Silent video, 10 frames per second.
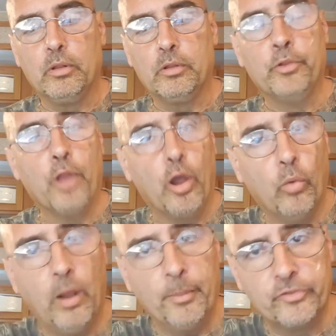no,
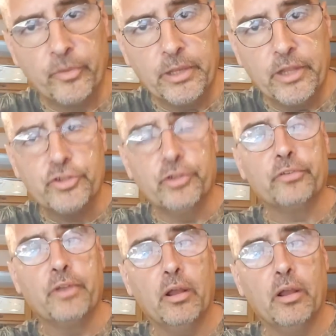I'm a
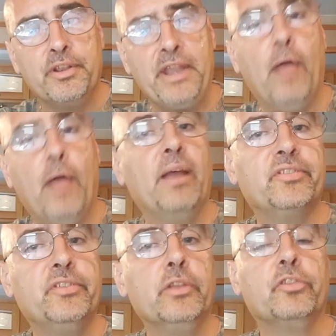simulationist now. Now I
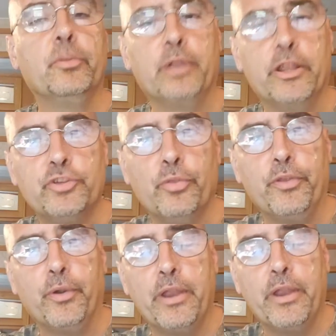see in simulation
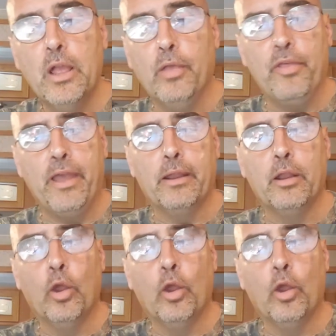theory that